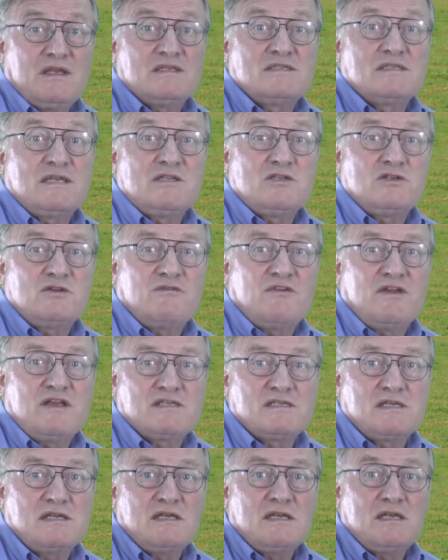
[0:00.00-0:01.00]

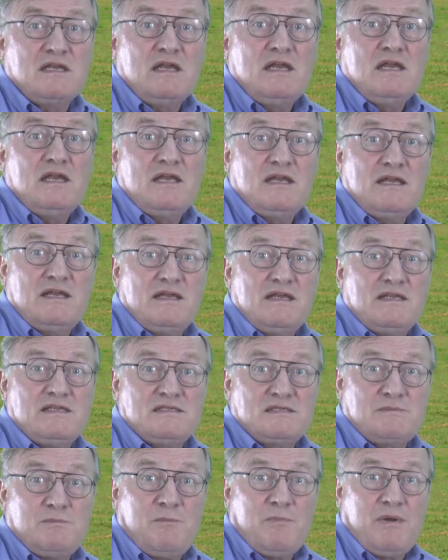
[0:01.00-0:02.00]
Sangiovese
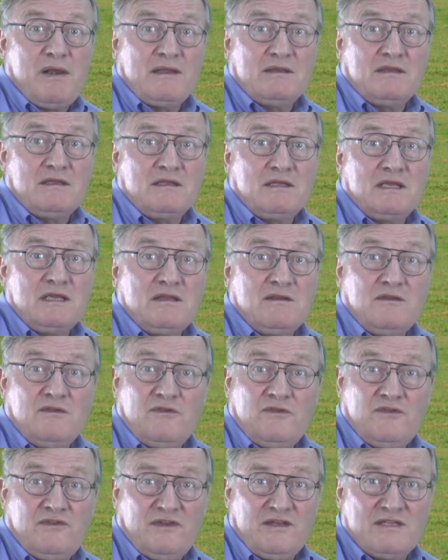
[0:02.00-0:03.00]
is planted in
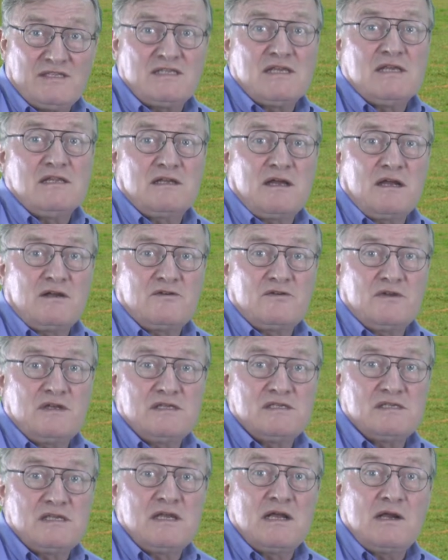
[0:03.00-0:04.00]
16
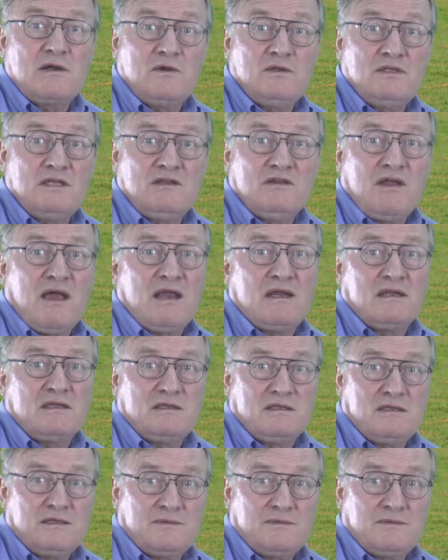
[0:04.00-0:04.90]
countries, including Thailand.